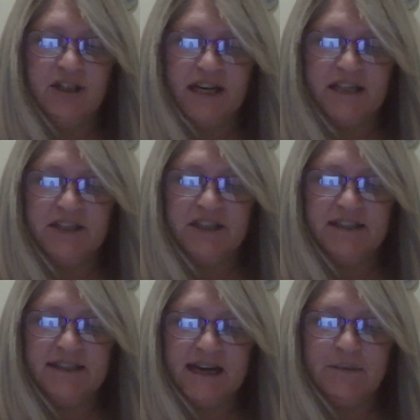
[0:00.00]
changed
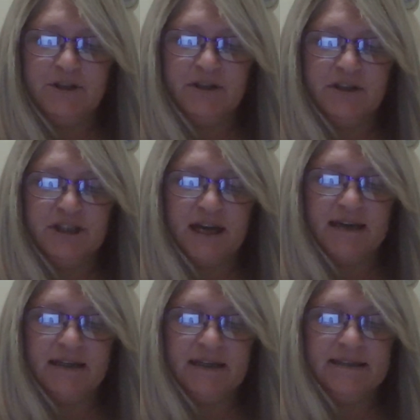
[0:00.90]
his name to the
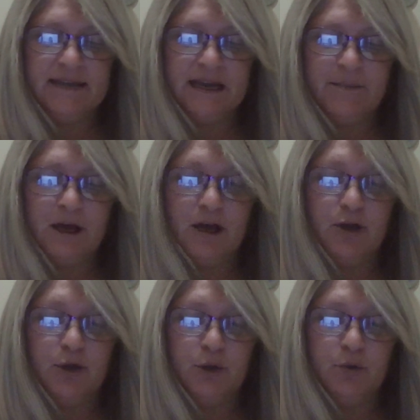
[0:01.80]
Chinese name
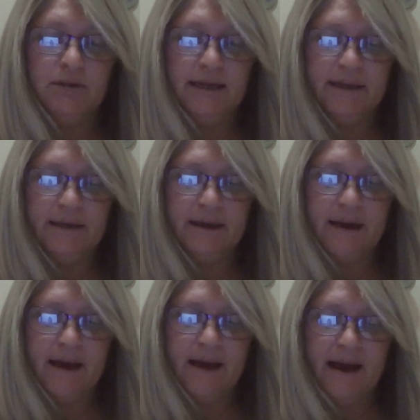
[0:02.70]
Yu
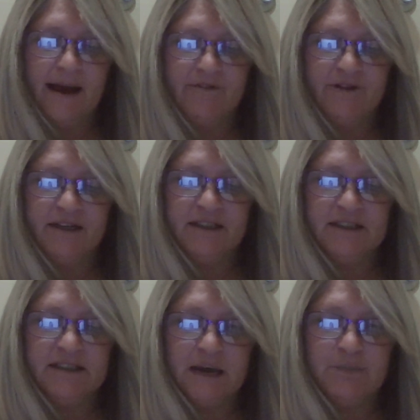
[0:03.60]
Lin after
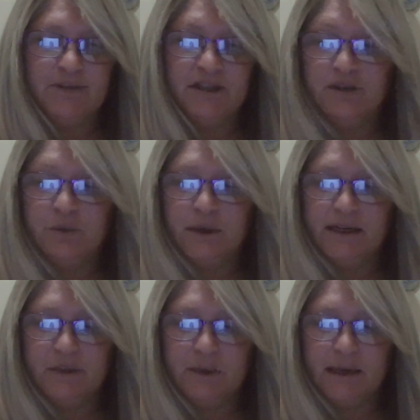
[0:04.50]
his adoption in
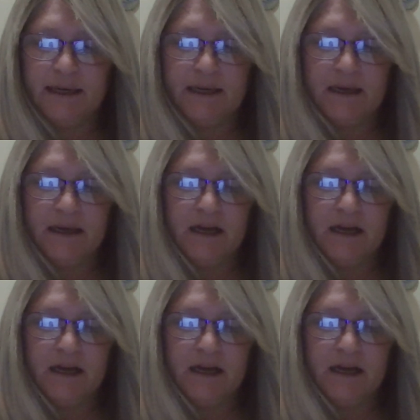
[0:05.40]
2020.